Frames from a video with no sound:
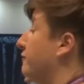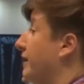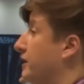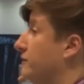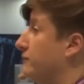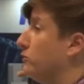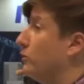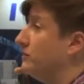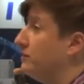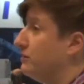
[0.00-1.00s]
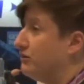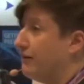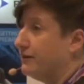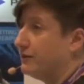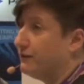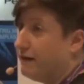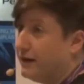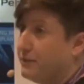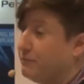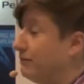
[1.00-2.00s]
if any of us wanted to transfer
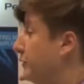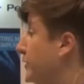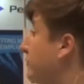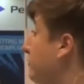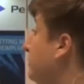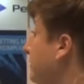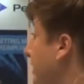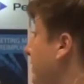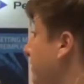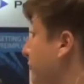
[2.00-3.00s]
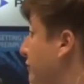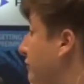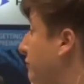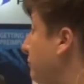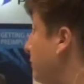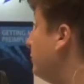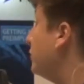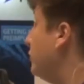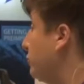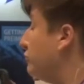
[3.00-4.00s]
an embryo that was mosaic for,
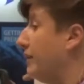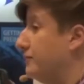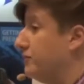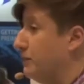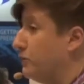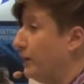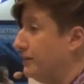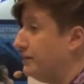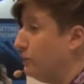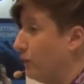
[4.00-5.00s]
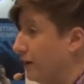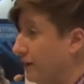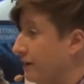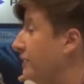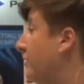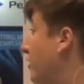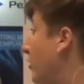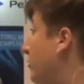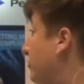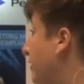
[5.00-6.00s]
you know, trisomy 21
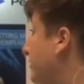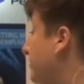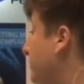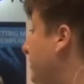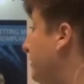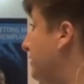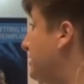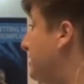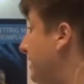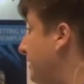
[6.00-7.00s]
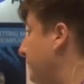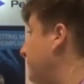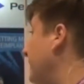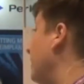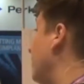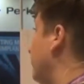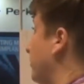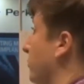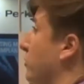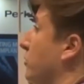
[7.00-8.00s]
or trisomy 13.
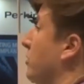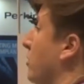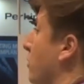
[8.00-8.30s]
So